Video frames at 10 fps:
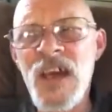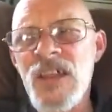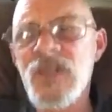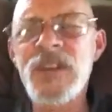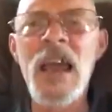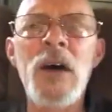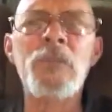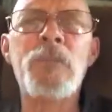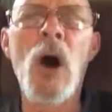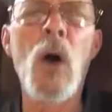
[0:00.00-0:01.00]
another
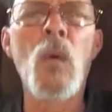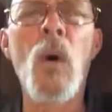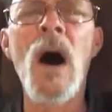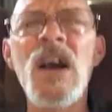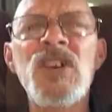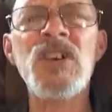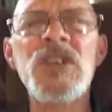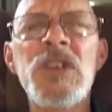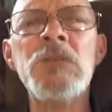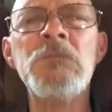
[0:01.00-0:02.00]
town, Port
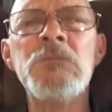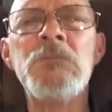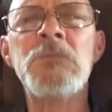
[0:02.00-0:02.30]
Washington.